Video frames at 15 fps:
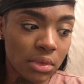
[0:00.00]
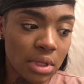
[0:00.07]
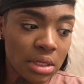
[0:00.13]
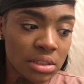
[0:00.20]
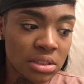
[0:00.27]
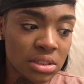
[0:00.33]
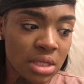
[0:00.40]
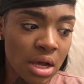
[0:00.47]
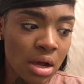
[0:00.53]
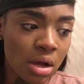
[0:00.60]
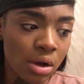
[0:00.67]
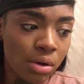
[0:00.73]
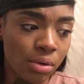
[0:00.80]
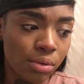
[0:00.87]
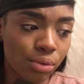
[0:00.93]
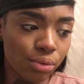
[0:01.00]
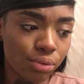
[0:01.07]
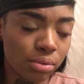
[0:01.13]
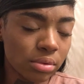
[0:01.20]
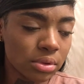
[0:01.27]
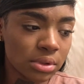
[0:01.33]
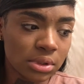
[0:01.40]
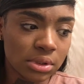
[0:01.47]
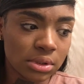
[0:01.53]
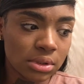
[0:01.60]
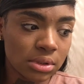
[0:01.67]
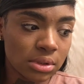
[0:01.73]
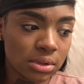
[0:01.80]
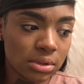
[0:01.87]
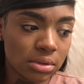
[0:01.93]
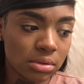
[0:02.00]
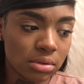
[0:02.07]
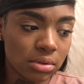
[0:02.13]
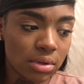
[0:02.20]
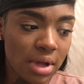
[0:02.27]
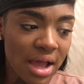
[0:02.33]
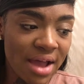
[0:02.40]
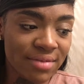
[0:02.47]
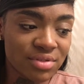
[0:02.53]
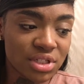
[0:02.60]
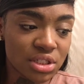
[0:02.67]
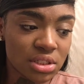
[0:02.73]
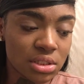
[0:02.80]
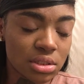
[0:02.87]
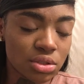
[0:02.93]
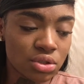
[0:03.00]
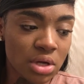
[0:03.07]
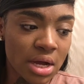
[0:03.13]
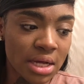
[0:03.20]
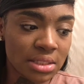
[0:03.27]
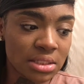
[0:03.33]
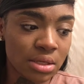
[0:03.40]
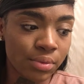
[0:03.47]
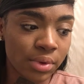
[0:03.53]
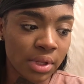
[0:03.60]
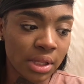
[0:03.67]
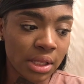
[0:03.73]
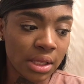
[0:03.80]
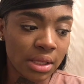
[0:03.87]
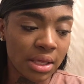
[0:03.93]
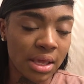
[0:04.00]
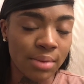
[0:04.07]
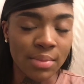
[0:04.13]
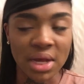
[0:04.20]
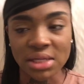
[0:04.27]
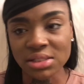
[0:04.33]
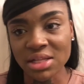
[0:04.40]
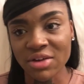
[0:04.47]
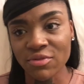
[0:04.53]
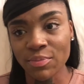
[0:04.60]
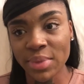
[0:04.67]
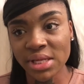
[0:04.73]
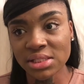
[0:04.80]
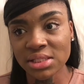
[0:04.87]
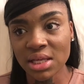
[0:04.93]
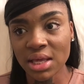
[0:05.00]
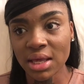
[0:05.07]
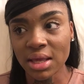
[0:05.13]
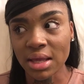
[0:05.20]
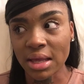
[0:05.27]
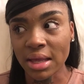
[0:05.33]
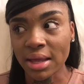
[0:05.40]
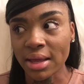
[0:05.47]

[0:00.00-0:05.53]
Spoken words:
And so I've just tried to really keep myself busy,